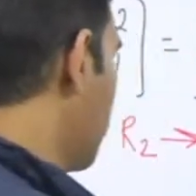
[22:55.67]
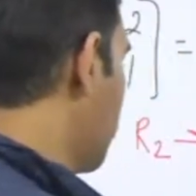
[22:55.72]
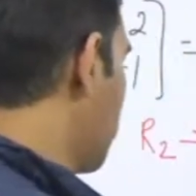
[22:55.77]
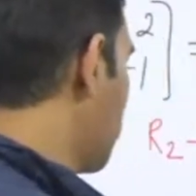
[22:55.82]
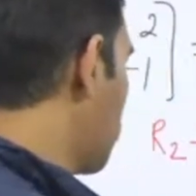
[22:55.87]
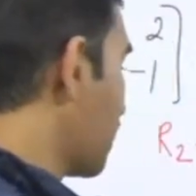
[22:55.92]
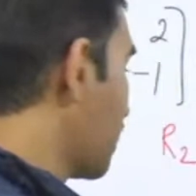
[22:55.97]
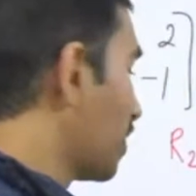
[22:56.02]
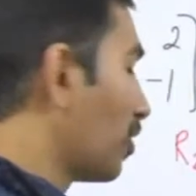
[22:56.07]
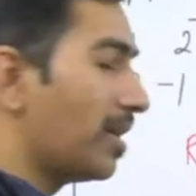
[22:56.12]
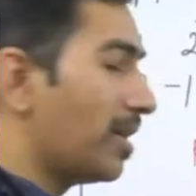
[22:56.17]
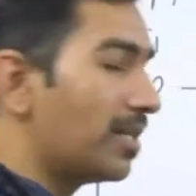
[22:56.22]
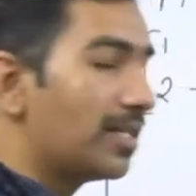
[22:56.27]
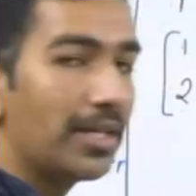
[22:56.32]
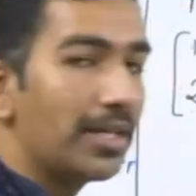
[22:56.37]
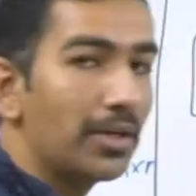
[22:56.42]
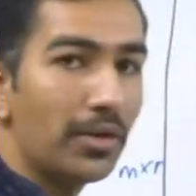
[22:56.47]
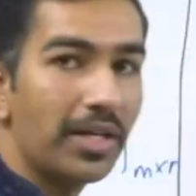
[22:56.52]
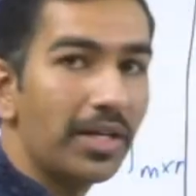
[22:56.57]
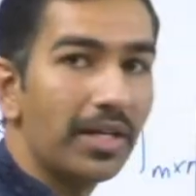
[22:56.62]
So I got
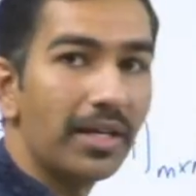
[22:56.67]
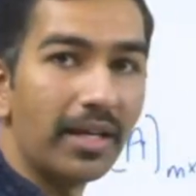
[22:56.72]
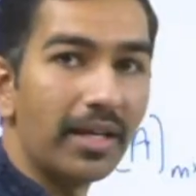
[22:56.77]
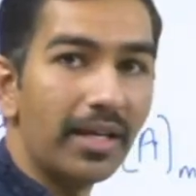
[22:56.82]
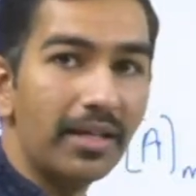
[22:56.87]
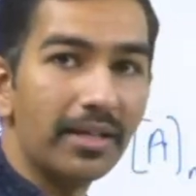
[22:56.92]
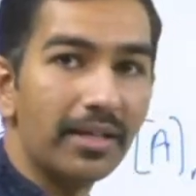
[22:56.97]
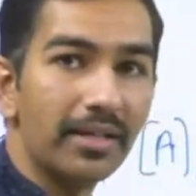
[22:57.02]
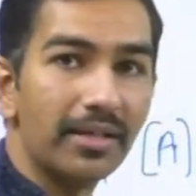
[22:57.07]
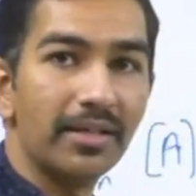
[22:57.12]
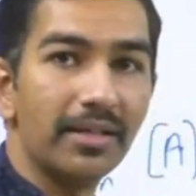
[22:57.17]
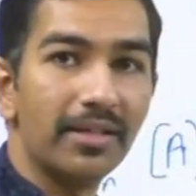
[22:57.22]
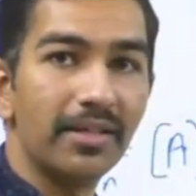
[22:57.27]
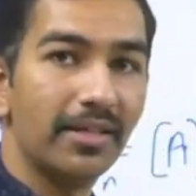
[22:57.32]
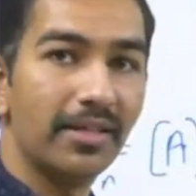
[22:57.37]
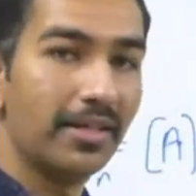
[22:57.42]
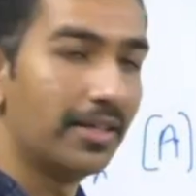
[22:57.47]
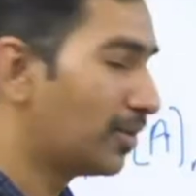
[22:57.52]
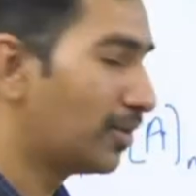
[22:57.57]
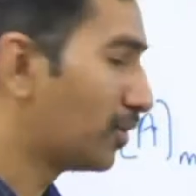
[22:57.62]
0 here, right?
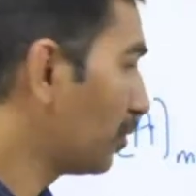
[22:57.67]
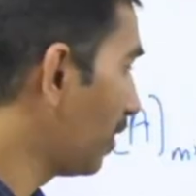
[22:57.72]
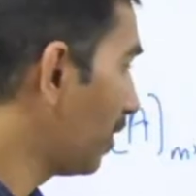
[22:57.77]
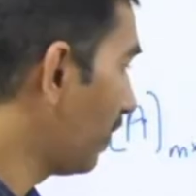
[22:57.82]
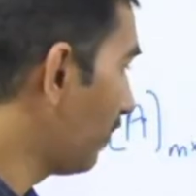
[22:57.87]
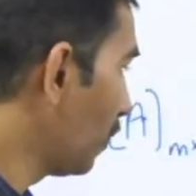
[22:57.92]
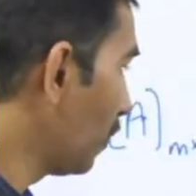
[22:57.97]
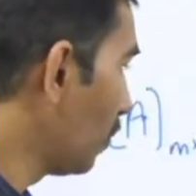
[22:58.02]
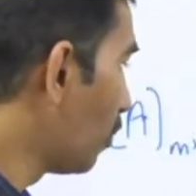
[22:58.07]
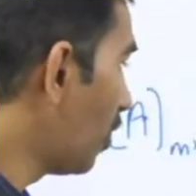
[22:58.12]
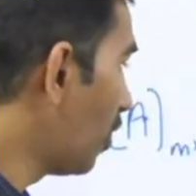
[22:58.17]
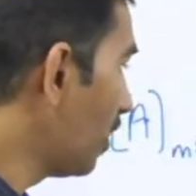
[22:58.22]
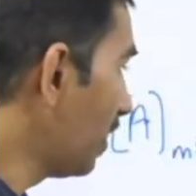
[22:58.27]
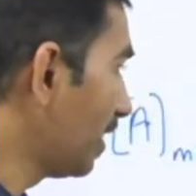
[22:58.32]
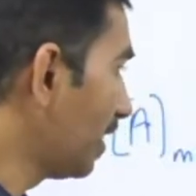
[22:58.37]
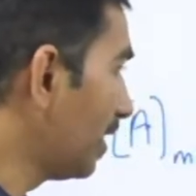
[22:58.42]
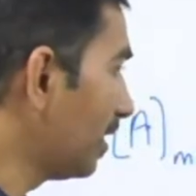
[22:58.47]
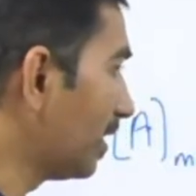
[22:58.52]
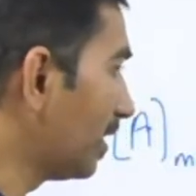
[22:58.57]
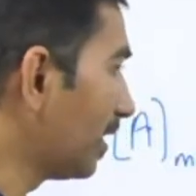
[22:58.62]
So if you want
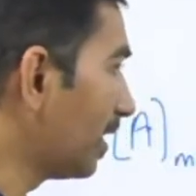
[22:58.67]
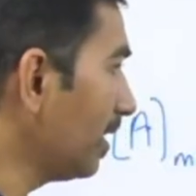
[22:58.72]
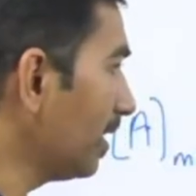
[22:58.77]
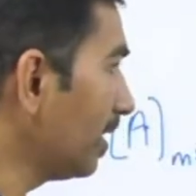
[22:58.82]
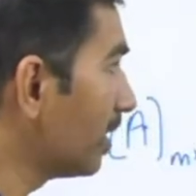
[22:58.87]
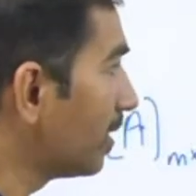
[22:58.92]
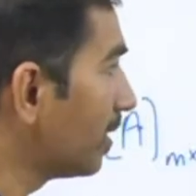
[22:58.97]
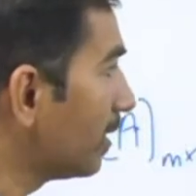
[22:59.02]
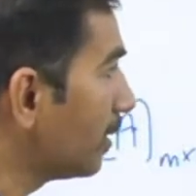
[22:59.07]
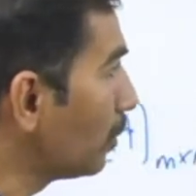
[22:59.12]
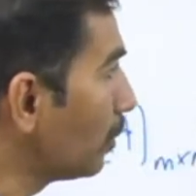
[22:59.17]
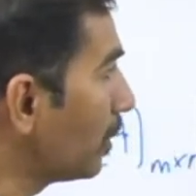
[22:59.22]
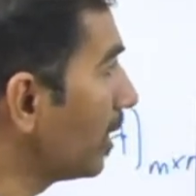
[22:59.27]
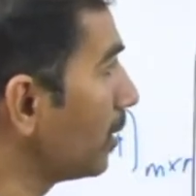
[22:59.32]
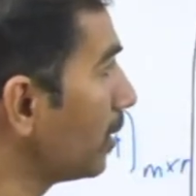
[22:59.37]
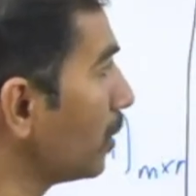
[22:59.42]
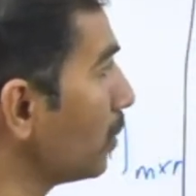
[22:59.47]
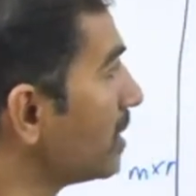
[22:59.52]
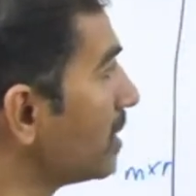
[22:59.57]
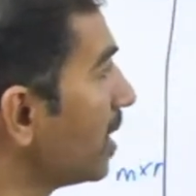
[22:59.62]
anything, you
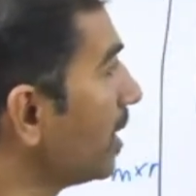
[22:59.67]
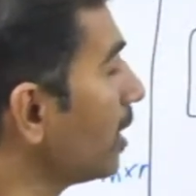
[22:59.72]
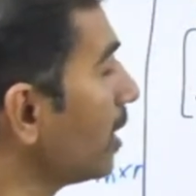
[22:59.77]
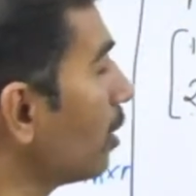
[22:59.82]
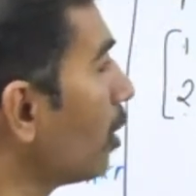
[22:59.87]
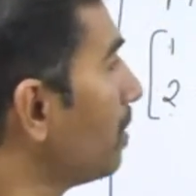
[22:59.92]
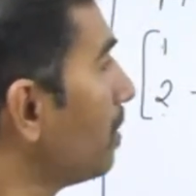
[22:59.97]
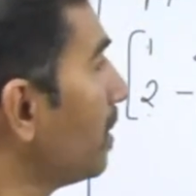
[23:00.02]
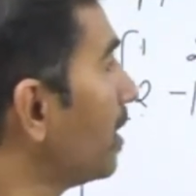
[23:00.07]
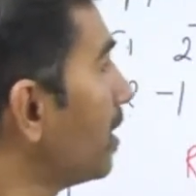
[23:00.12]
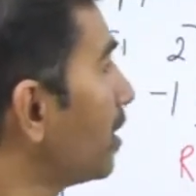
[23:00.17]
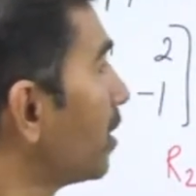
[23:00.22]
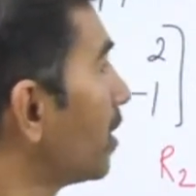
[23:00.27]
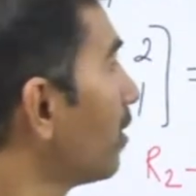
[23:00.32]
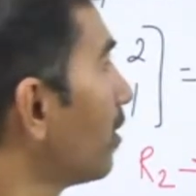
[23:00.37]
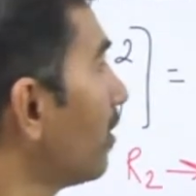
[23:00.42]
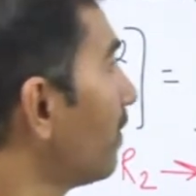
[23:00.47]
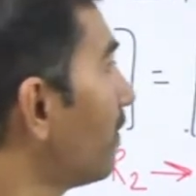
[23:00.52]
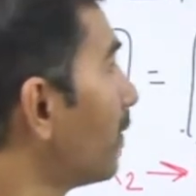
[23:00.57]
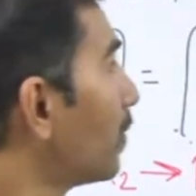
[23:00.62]
can use any combination
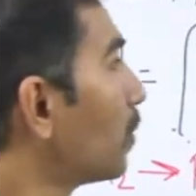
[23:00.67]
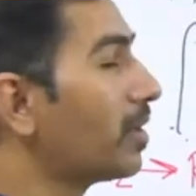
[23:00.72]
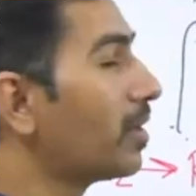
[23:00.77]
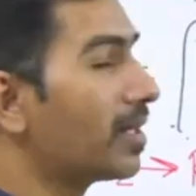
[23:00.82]
of row